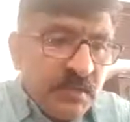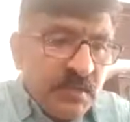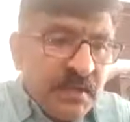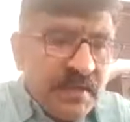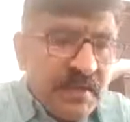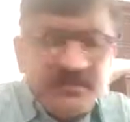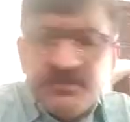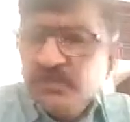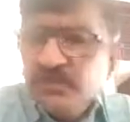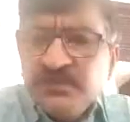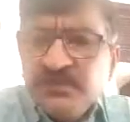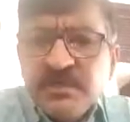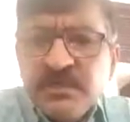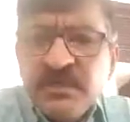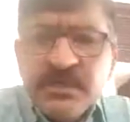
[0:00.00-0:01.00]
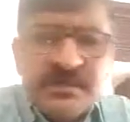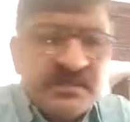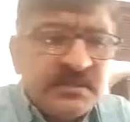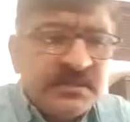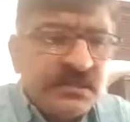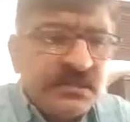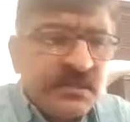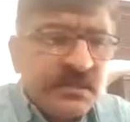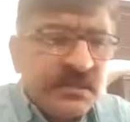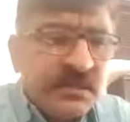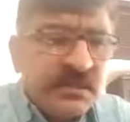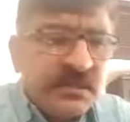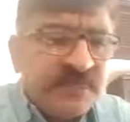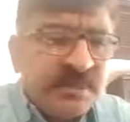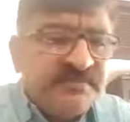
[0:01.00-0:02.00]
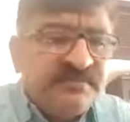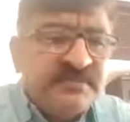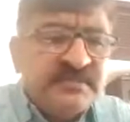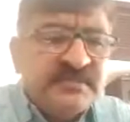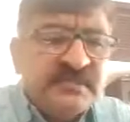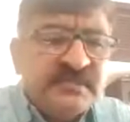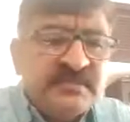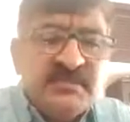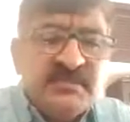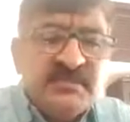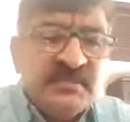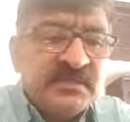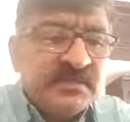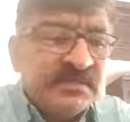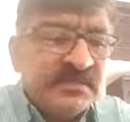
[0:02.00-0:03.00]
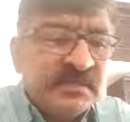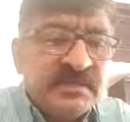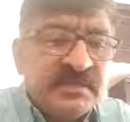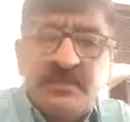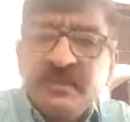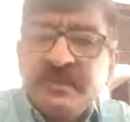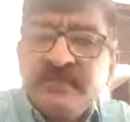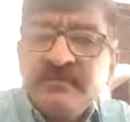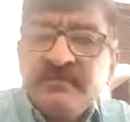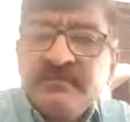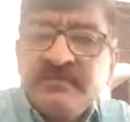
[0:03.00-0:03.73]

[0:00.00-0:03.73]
Age usually at infants and children younger than